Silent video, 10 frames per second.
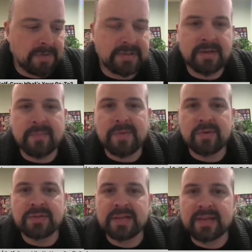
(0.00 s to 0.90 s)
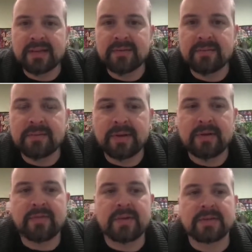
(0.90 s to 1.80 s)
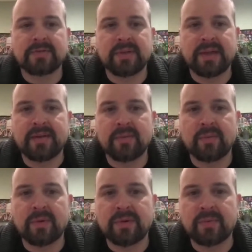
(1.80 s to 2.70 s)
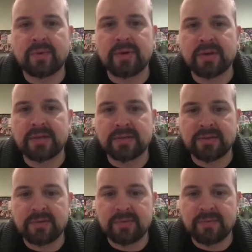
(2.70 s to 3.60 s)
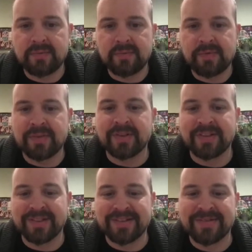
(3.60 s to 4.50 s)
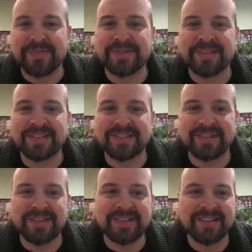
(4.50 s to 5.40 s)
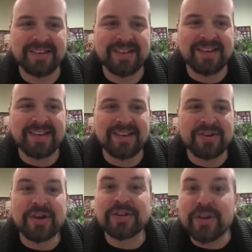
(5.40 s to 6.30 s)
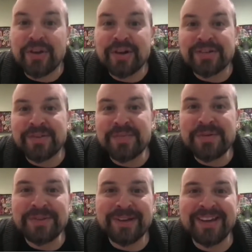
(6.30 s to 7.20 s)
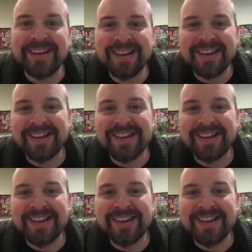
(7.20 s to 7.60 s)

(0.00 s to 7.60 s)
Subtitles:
Listening to music. I don't know if you guys do that, or what are you guys into? If you listen to music, that's a good. Are you guys into music?